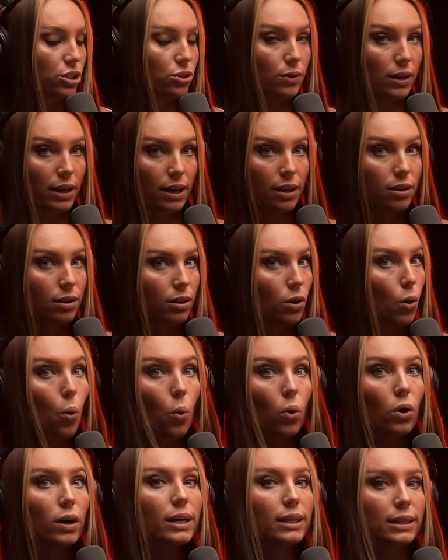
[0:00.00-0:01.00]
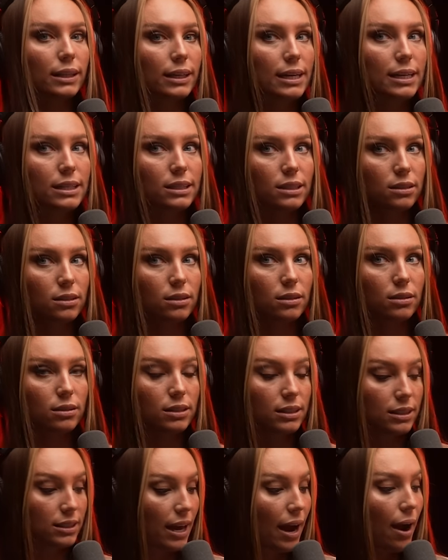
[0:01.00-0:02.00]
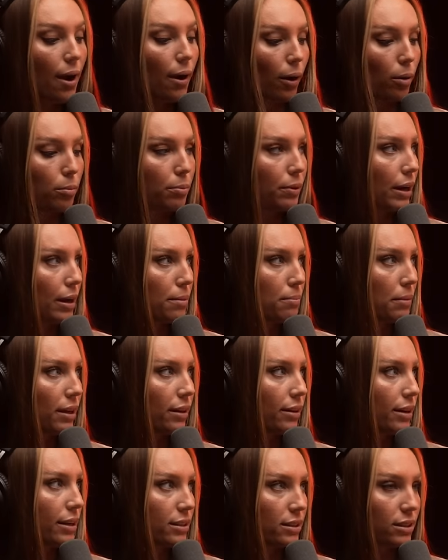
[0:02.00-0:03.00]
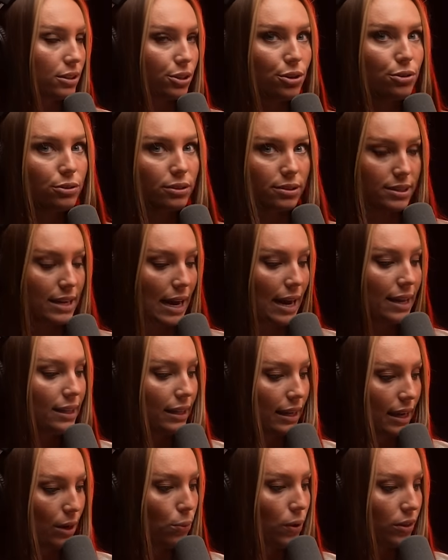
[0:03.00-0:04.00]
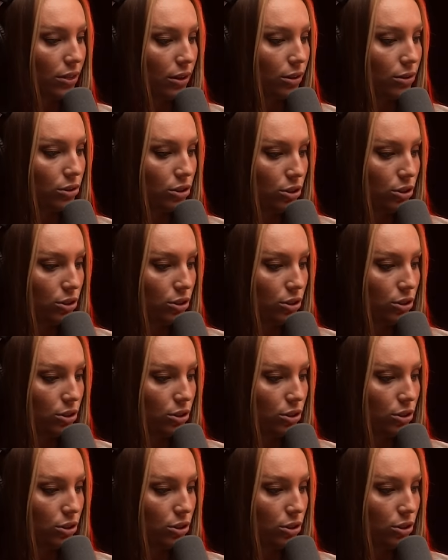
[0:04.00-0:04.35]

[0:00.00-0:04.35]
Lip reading: to kill or at least scare. But I mean, it still is deadly what they're